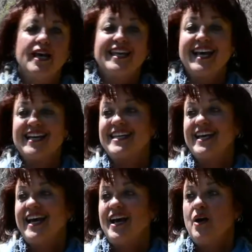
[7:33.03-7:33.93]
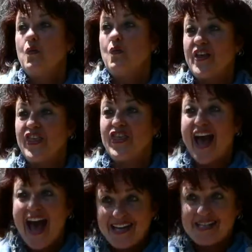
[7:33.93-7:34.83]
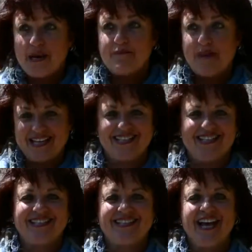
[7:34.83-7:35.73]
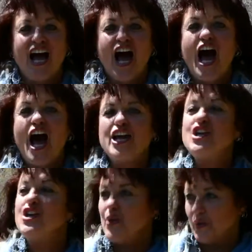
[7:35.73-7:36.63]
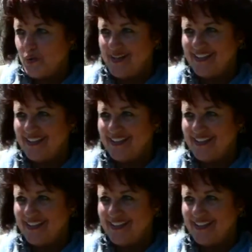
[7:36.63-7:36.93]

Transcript: yet with that basis, I knew